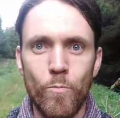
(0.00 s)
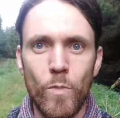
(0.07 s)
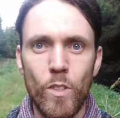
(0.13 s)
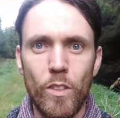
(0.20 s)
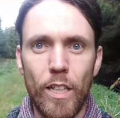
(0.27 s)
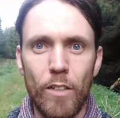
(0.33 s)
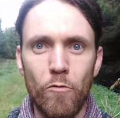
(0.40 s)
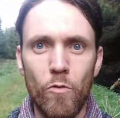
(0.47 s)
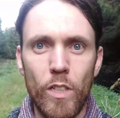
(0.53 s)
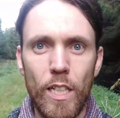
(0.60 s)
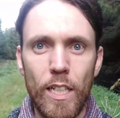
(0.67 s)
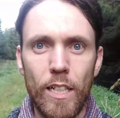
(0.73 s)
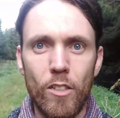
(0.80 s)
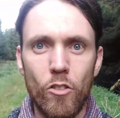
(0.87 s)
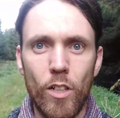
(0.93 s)
It's getting
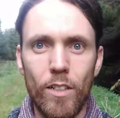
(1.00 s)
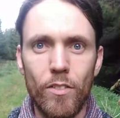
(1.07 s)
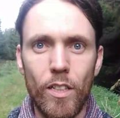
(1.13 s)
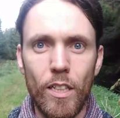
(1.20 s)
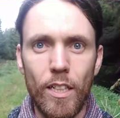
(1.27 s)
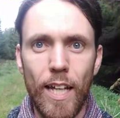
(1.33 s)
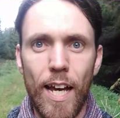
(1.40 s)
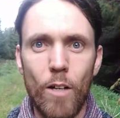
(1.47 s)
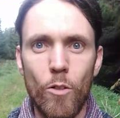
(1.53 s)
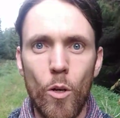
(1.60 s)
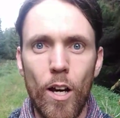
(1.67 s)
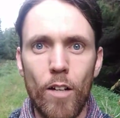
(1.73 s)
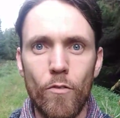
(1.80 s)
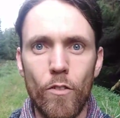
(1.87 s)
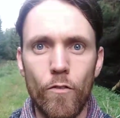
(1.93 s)
really interesting. Now you
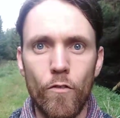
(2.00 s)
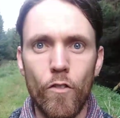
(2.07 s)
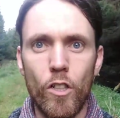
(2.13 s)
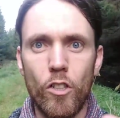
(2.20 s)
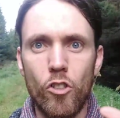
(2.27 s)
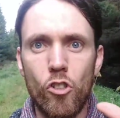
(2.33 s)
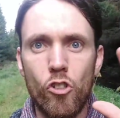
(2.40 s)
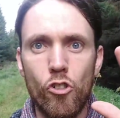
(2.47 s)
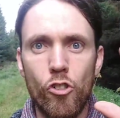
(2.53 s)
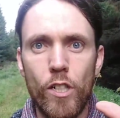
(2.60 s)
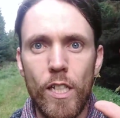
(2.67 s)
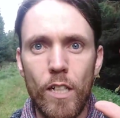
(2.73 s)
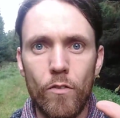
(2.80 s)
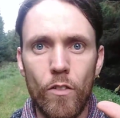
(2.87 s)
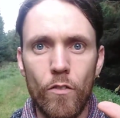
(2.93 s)
have the first
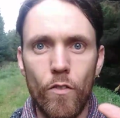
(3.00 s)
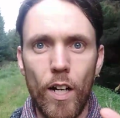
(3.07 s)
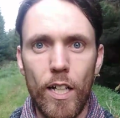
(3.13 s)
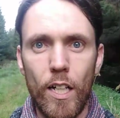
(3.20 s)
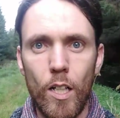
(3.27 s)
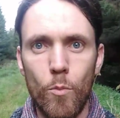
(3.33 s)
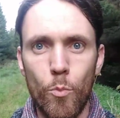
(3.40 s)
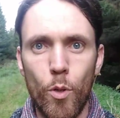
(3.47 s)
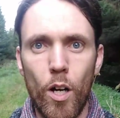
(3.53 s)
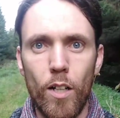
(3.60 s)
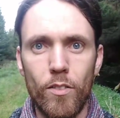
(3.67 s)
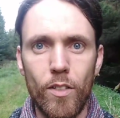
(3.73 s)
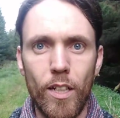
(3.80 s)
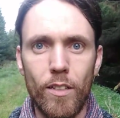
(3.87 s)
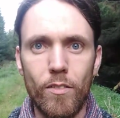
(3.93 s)
3 of the vital
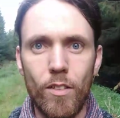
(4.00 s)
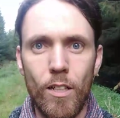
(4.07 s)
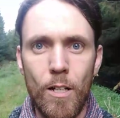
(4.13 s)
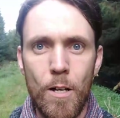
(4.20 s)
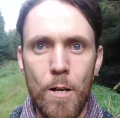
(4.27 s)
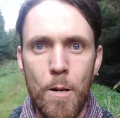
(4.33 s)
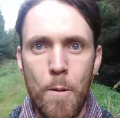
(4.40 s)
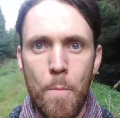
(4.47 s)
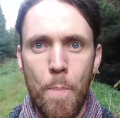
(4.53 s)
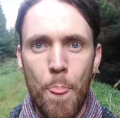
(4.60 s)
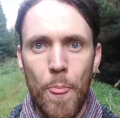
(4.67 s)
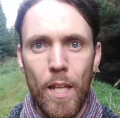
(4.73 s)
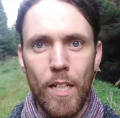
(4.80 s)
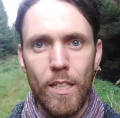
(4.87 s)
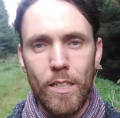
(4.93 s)
process,
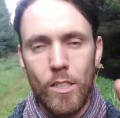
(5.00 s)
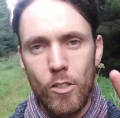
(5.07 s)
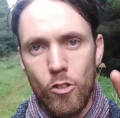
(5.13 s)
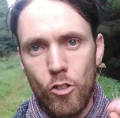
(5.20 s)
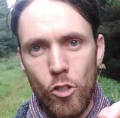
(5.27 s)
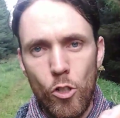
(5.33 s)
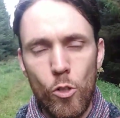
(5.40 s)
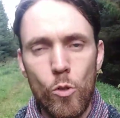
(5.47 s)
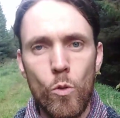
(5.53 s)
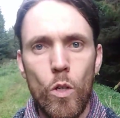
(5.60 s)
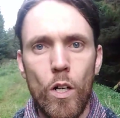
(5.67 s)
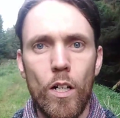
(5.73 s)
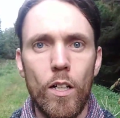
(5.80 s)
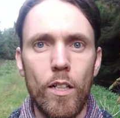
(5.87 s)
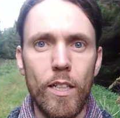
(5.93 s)
the
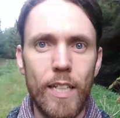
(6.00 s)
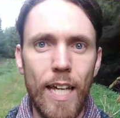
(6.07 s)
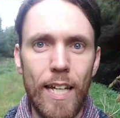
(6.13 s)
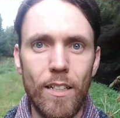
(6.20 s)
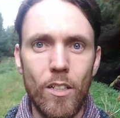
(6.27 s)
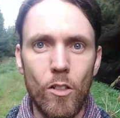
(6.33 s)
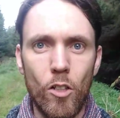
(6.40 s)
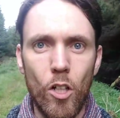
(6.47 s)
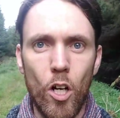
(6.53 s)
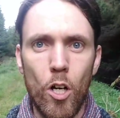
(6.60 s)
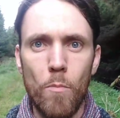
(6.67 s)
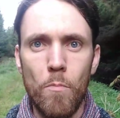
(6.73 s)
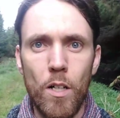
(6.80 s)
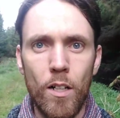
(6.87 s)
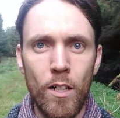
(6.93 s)
2 yet to
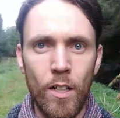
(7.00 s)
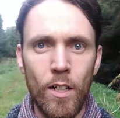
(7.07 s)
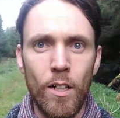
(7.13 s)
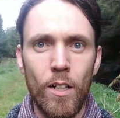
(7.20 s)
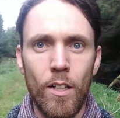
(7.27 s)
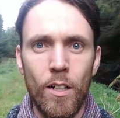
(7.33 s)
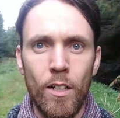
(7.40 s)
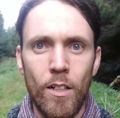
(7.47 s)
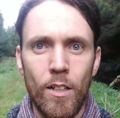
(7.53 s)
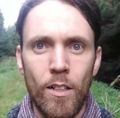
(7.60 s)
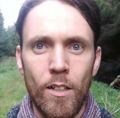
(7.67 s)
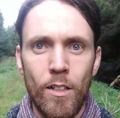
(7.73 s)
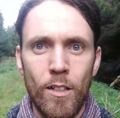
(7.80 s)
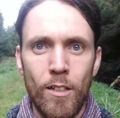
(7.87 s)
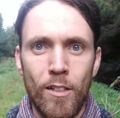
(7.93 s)
come.
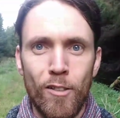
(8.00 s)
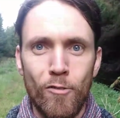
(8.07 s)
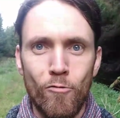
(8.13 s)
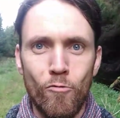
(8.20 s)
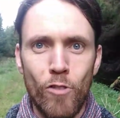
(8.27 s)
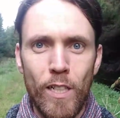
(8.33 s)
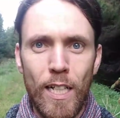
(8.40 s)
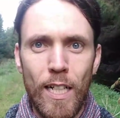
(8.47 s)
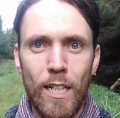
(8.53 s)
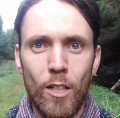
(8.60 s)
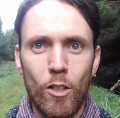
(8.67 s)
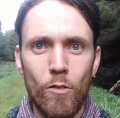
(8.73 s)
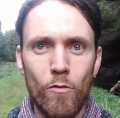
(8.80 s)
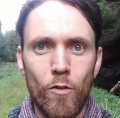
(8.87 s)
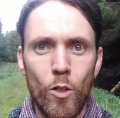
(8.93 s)
Really
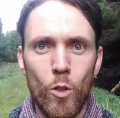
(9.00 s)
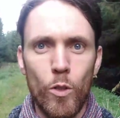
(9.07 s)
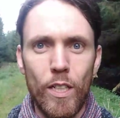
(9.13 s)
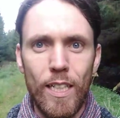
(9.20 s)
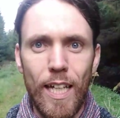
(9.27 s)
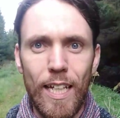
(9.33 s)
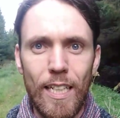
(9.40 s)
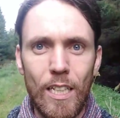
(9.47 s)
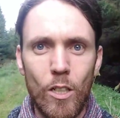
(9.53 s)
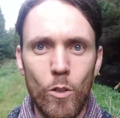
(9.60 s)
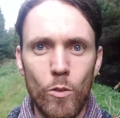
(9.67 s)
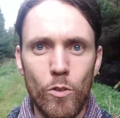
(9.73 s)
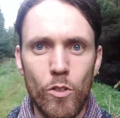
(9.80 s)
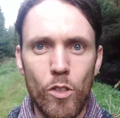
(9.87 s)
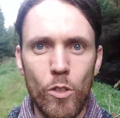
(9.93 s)
looking forward to getting
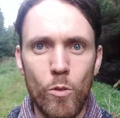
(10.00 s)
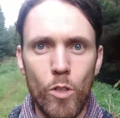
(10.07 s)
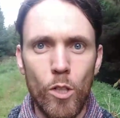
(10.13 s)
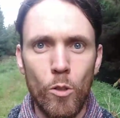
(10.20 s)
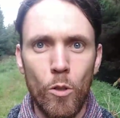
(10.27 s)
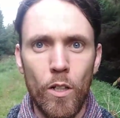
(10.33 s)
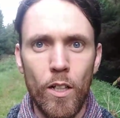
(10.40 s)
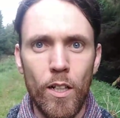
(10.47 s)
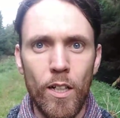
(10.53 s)
those to you.